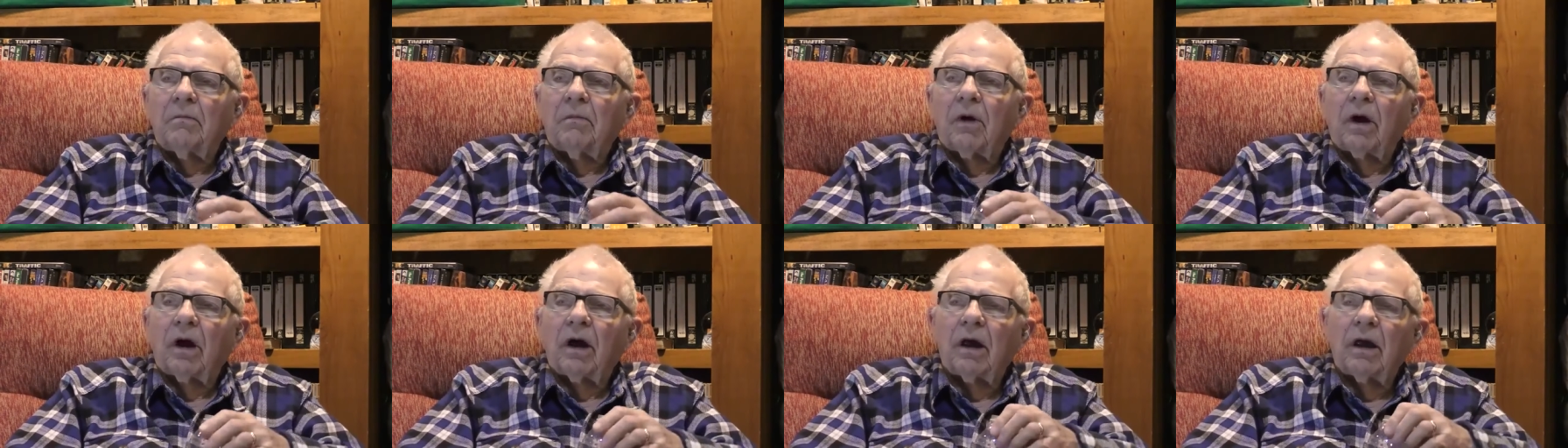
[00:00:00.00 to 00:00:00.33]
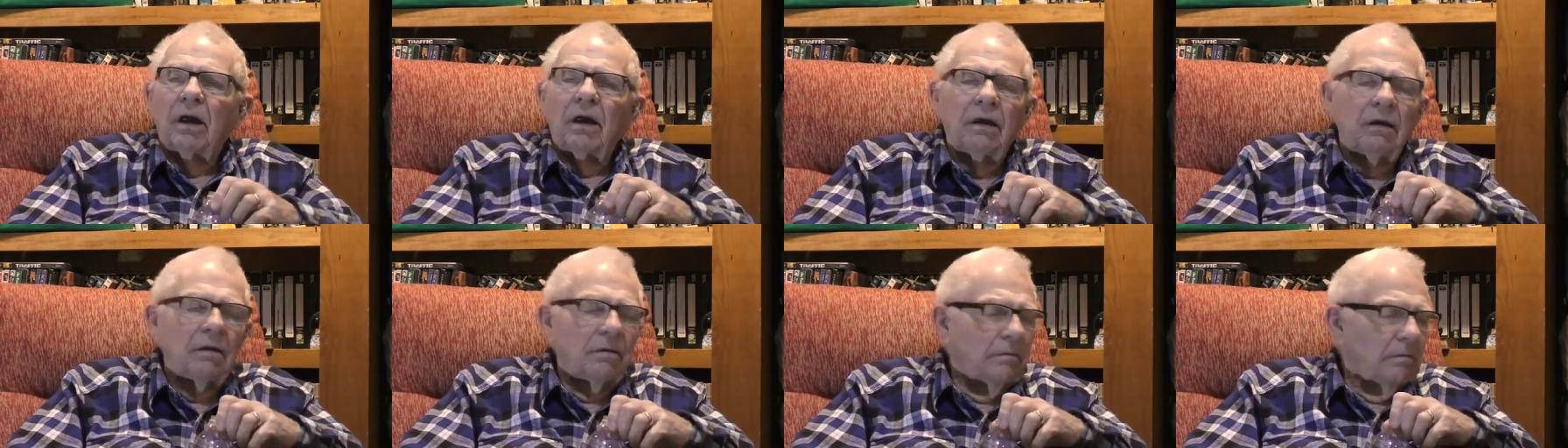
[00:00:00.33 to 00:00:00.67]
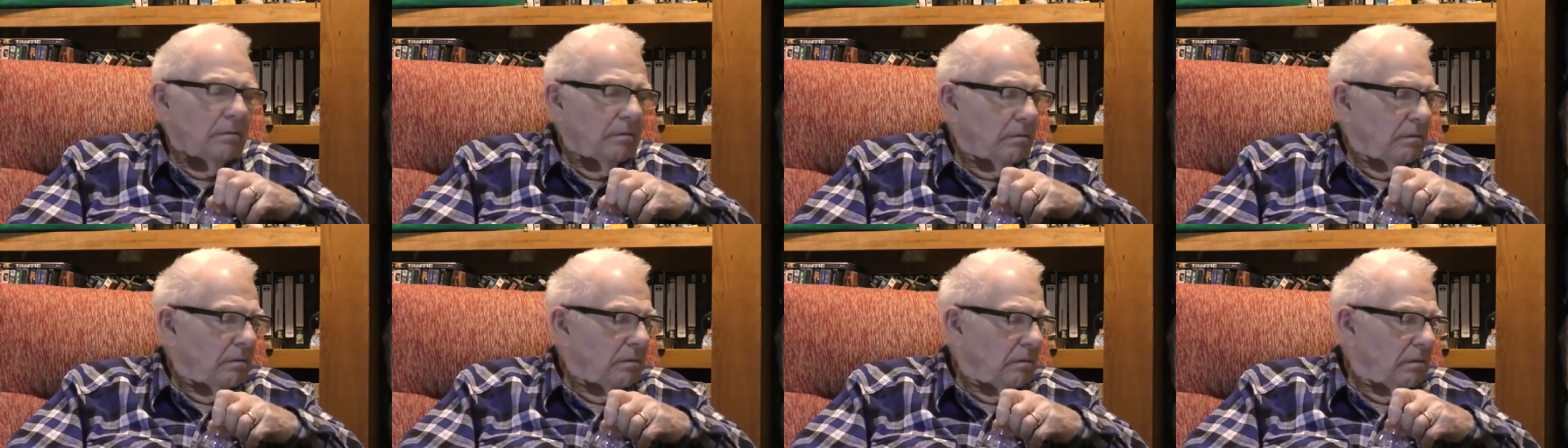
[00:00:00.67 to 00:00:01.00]
my
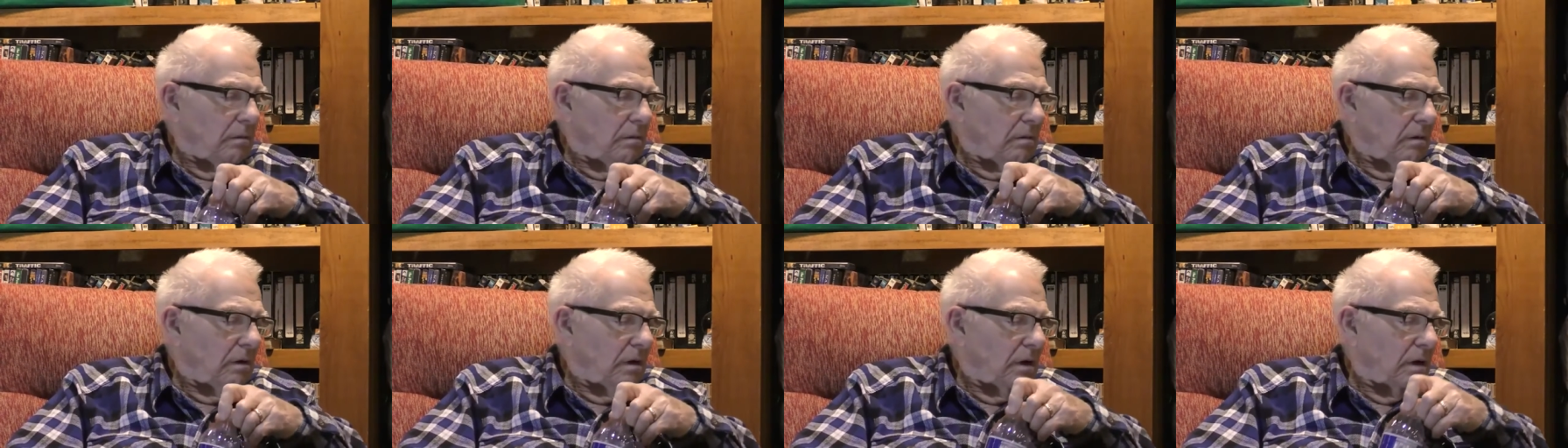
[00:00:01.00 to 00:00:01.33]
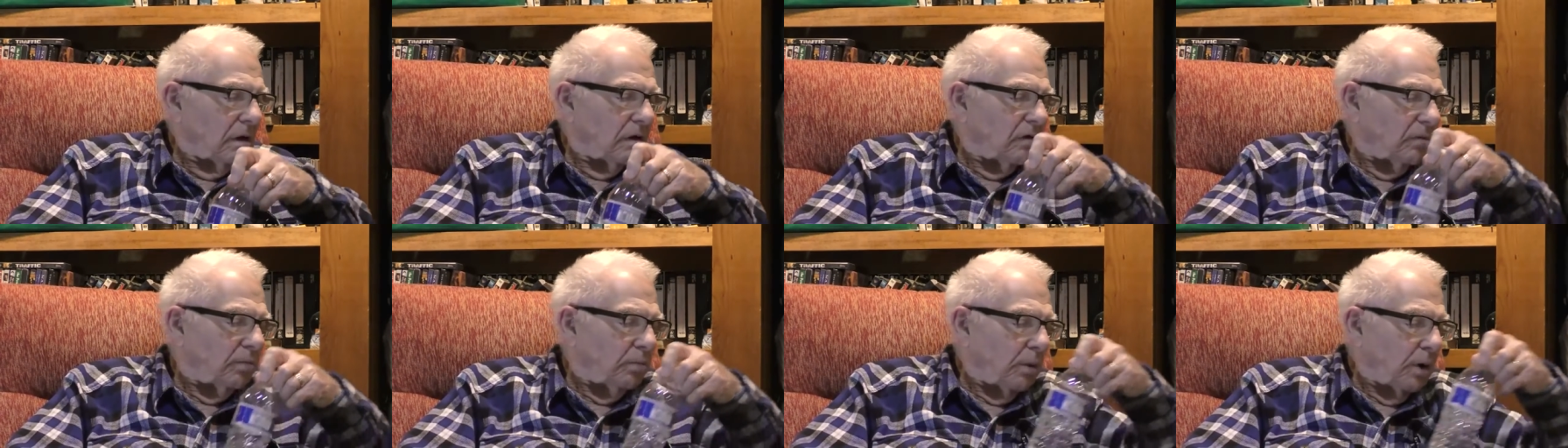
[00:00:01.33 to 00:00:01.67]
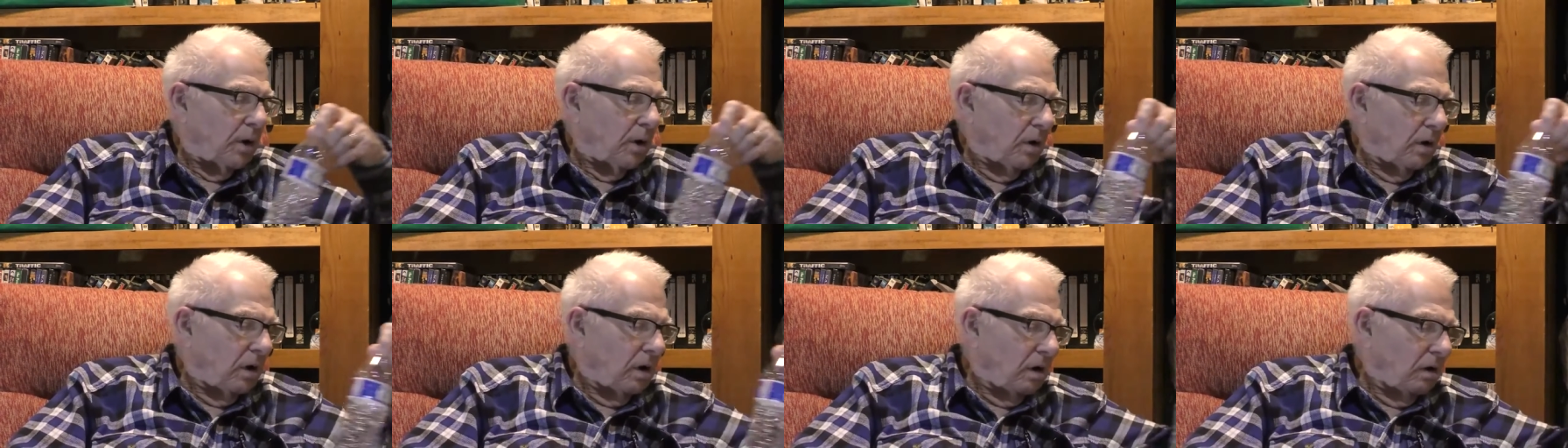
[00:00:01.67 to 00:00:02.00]

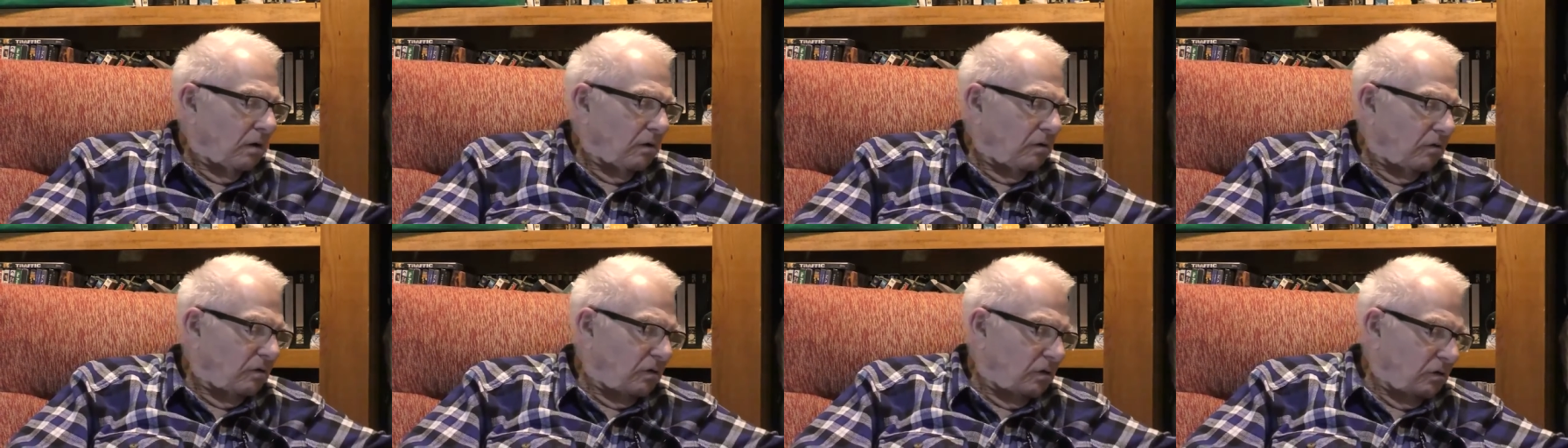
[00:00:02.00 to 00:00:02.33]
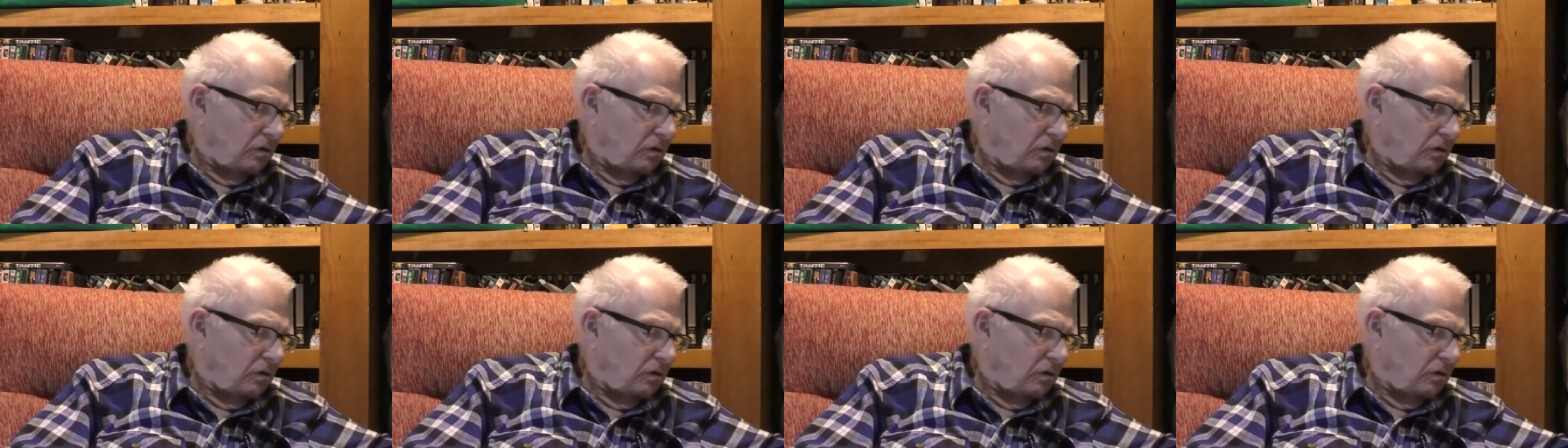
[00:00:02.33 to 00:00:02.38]
experience